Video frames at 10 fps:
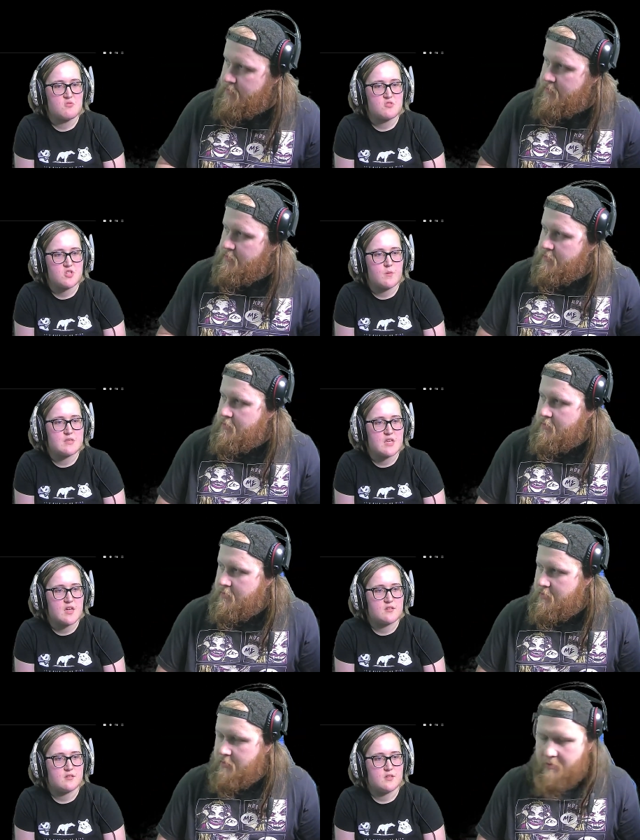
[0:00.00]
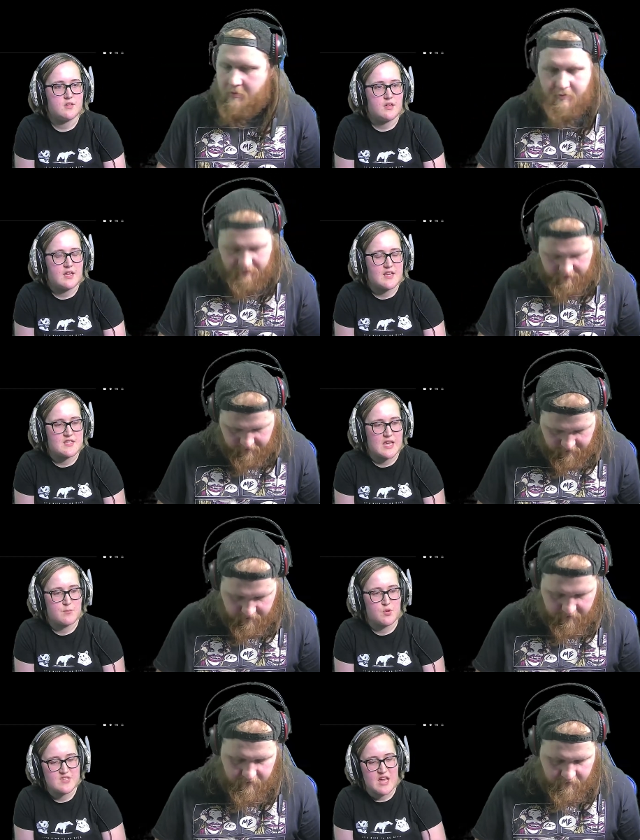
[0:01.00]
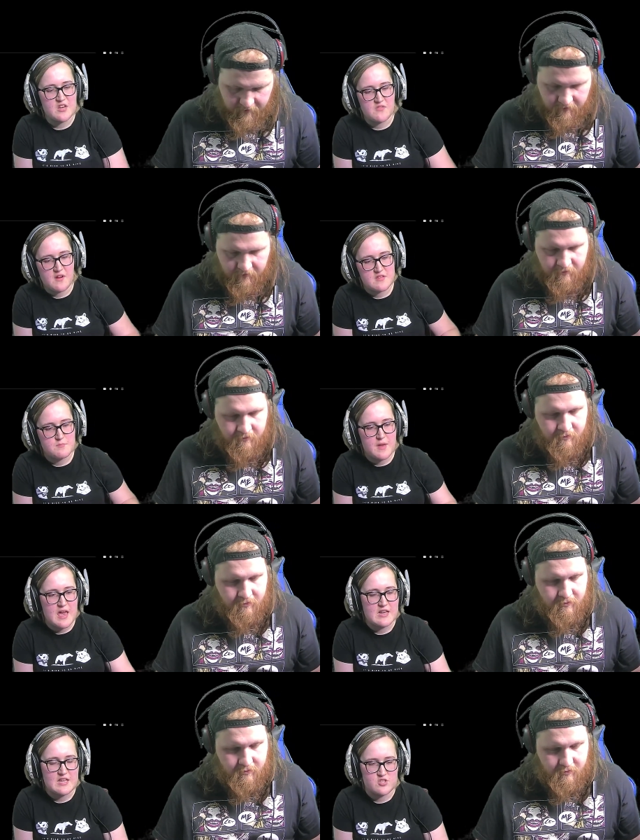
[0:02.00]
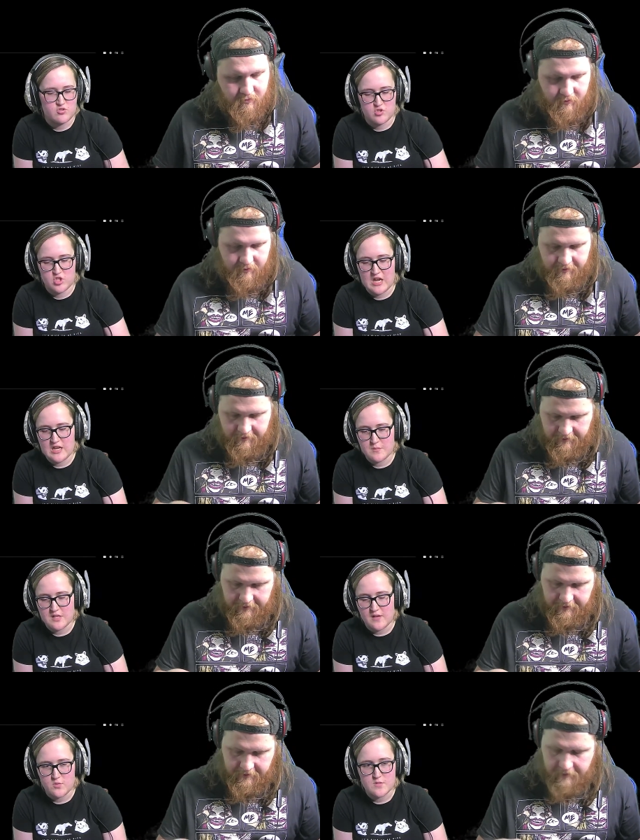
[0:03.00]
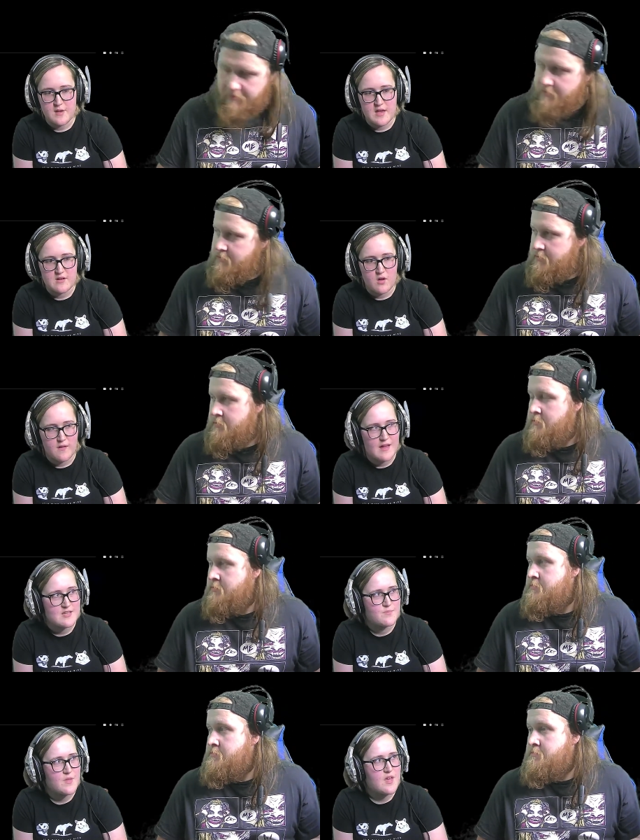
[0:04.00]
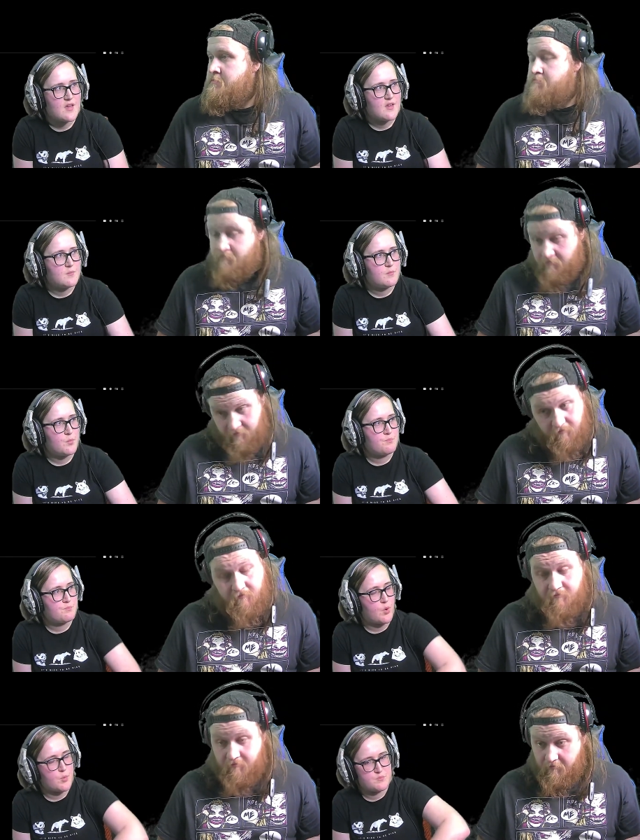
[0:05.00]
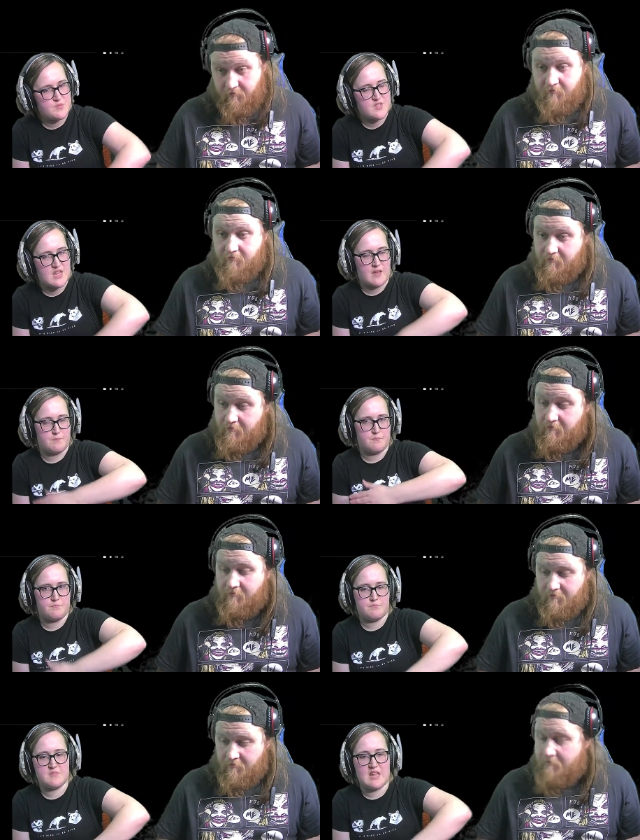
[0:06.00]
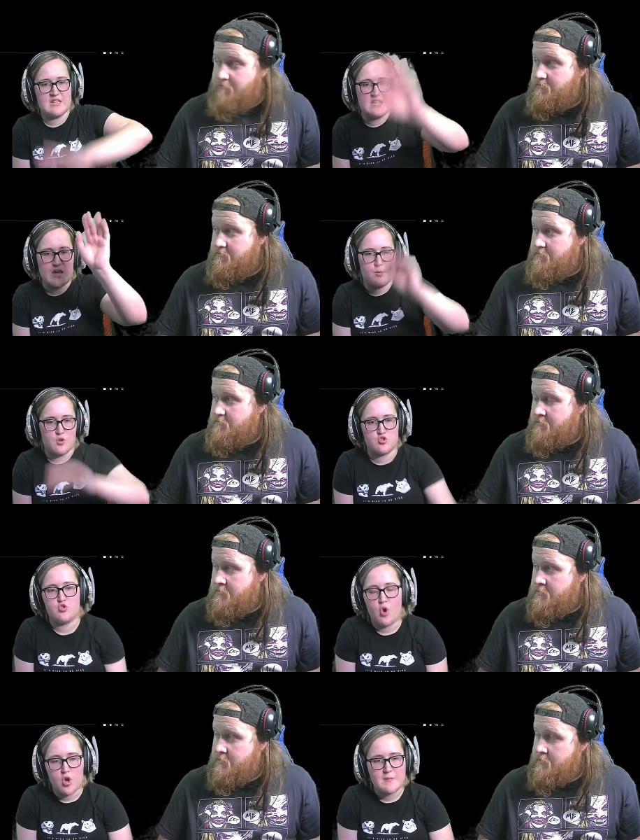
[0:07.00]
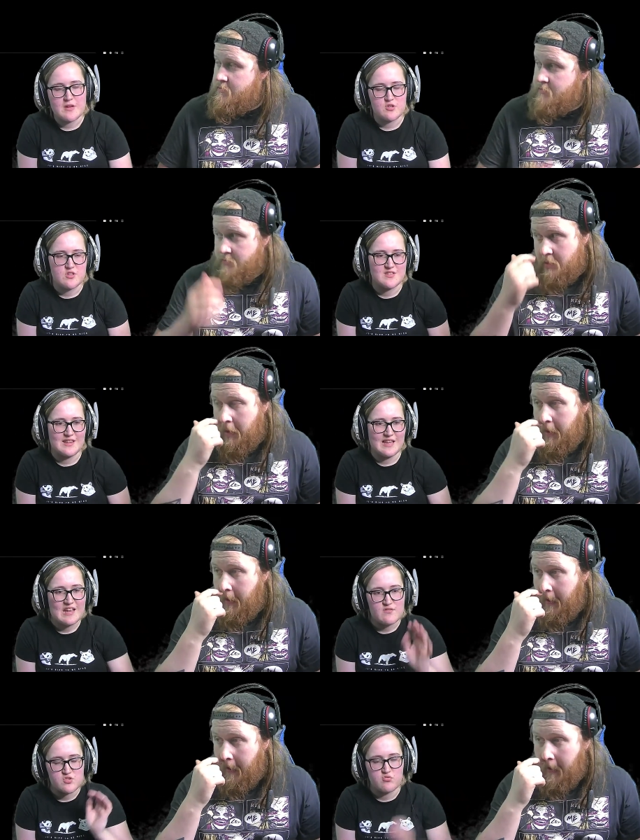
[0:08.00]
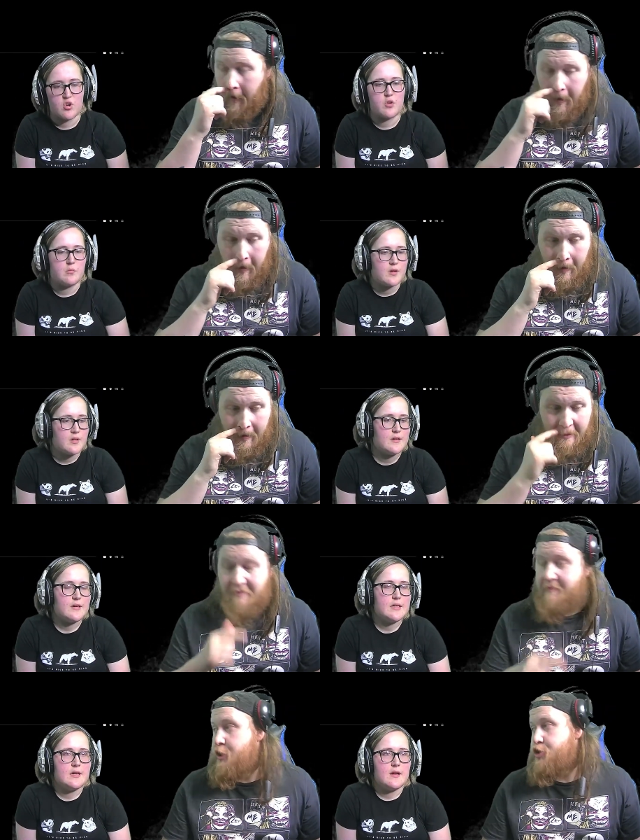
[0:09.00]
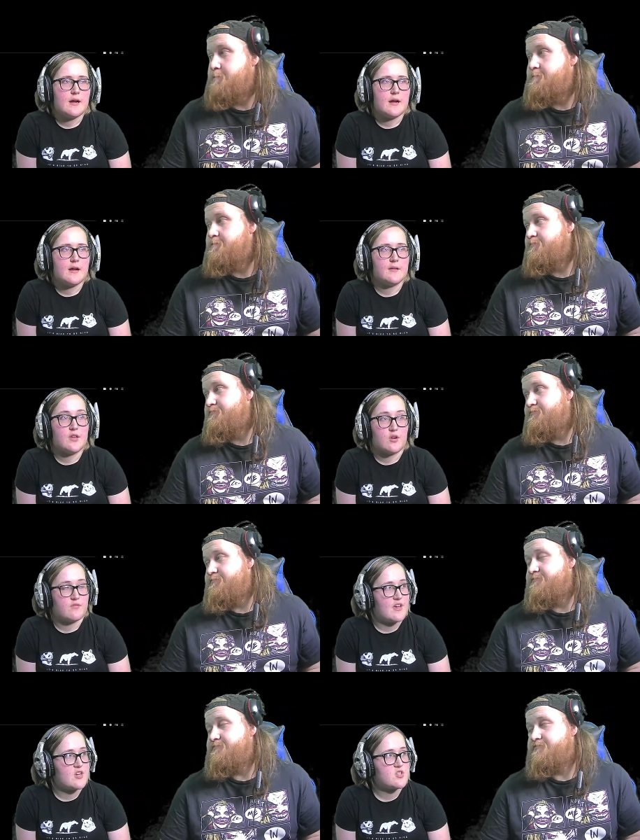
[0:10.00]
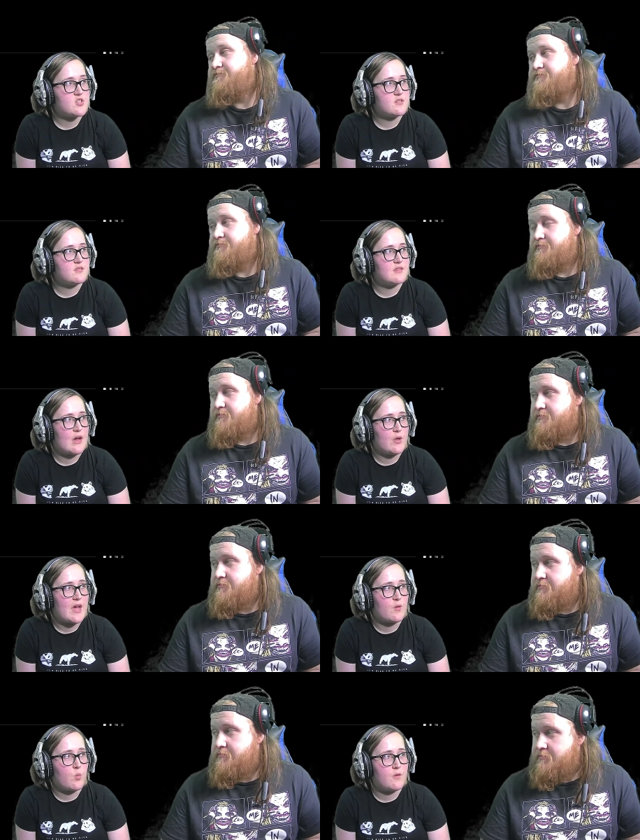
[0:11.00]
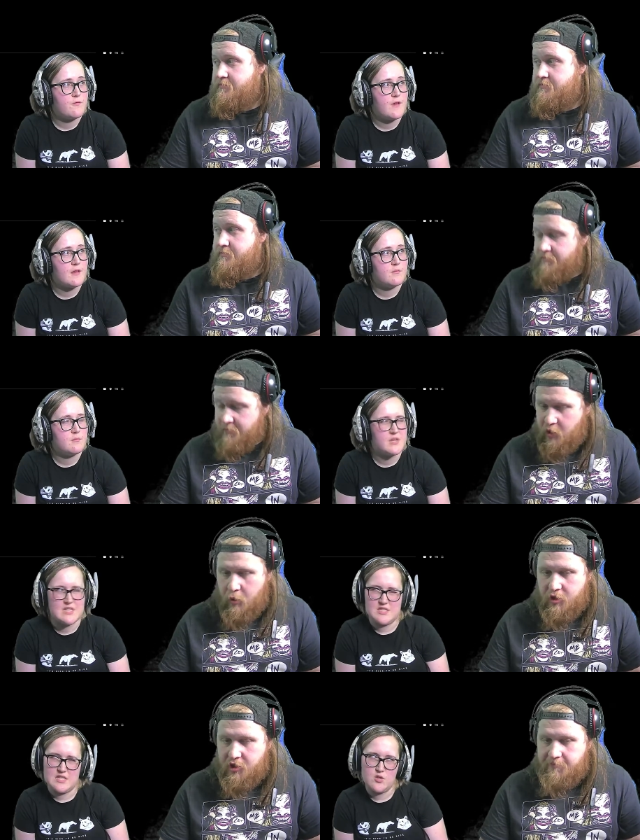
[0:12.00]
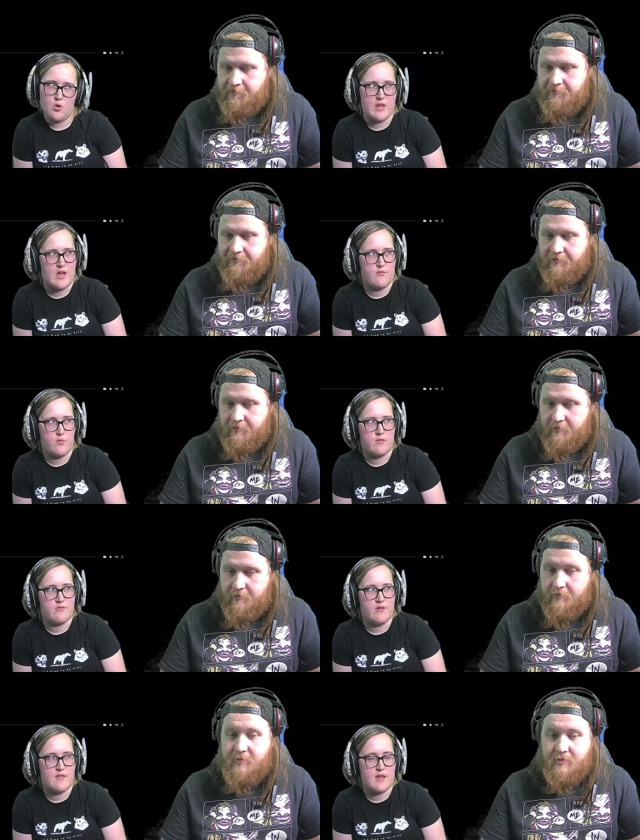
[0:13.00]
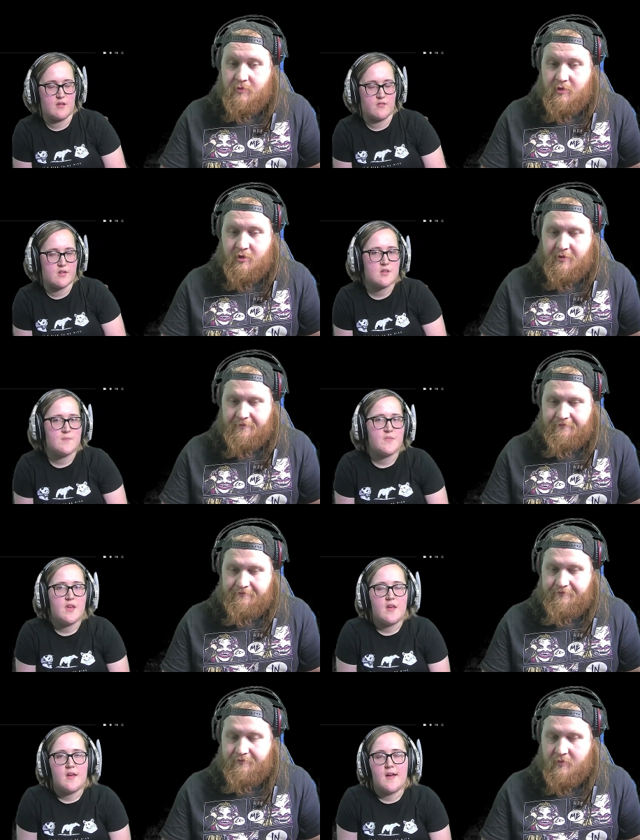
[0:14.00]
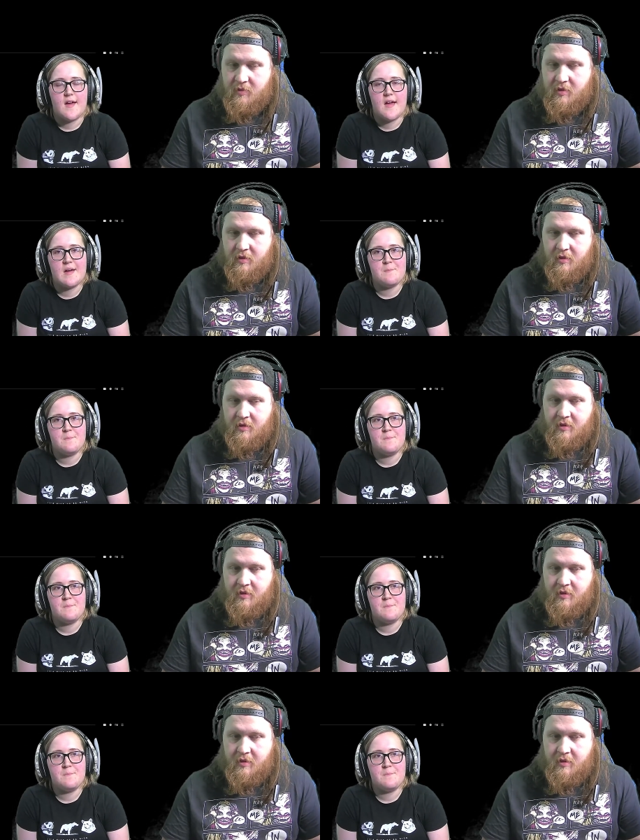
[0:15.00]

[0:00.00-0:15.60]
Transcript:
Speaker 1: shall we say. He has to get put sand around his bed and he has to chain himself to his bed and all that. Put like a tape on his door to make sure he doesn't leave his room. Got a fish. He got a fish that only had one fin. That didn't only have one fin at the end of it. Yeah. Um